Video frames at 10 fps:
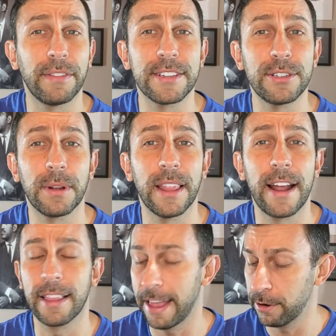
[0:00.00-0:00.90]
I've listened to a
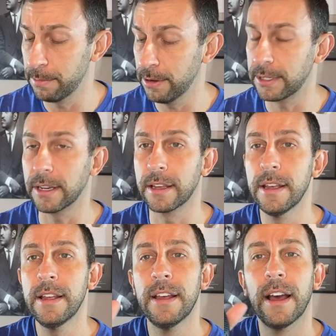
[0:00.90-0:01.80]
lot of loud music,
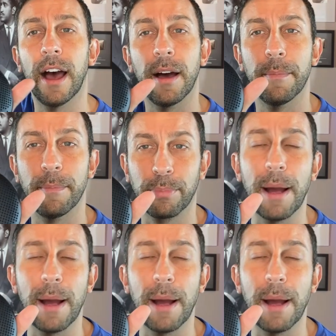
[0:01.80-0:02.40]
um,